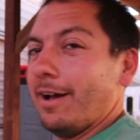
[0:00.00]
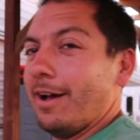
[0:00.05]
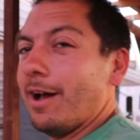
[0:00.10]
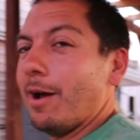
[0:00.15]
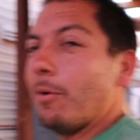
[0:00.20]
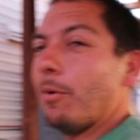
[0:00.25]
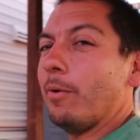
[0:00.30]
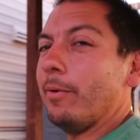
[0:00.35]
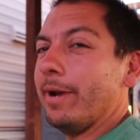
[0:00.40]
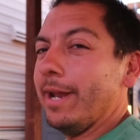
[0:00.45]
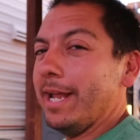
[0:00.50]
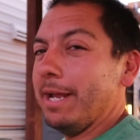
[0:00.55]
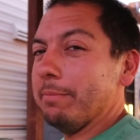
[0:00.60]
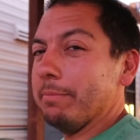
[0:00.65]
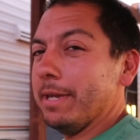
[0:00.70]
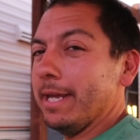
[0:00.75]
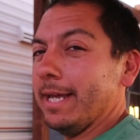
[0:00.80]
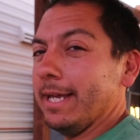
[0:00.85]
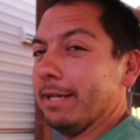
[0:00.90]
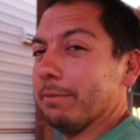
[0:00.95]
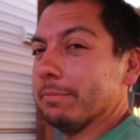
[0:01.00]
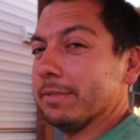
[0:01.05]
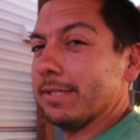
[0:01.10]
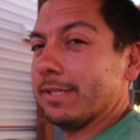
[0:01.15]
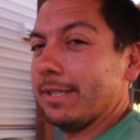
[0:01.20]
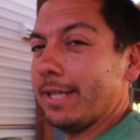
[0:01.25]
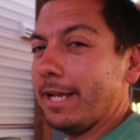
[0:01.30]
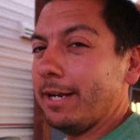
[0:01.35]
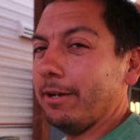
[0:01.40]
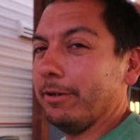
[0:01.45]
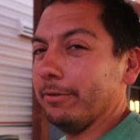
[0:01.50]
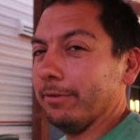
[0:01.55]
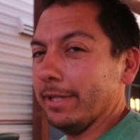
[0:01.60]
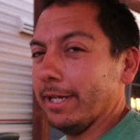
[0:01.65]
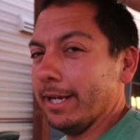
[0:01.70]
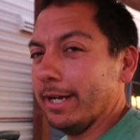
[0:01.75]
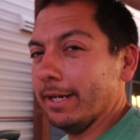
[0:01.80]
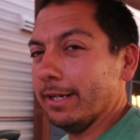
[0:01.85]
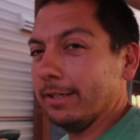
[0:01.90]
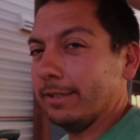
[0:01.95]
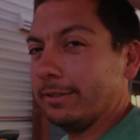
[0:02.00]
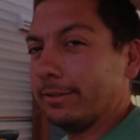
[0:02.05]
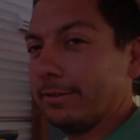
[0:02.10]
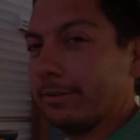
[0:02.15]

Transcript: I won't name names. They know who they are.